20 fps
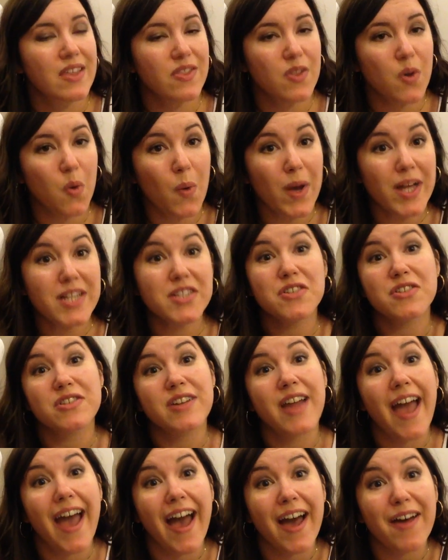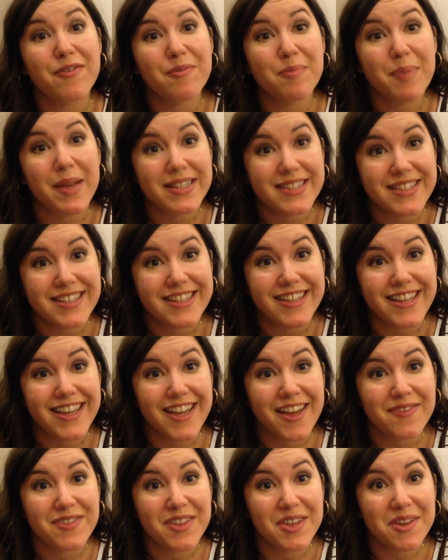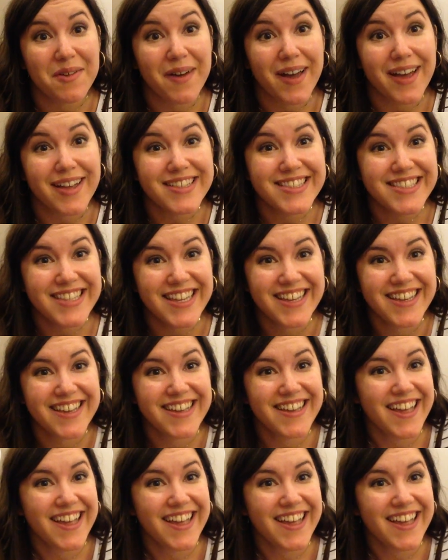western half, basically, of the U.S.